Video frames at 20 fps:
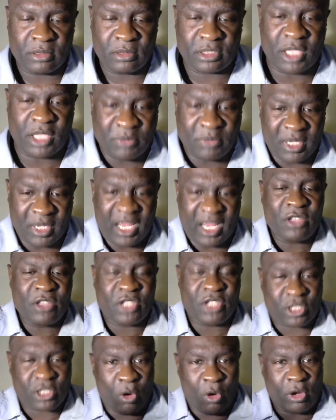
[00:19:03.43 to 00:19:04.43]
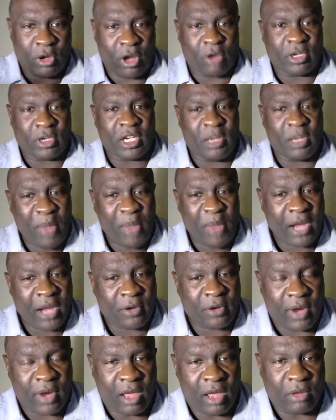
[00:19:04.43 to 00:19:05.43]
Something else is going on in the
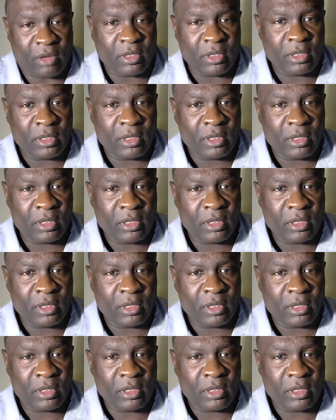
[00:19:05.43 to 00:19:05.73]
background.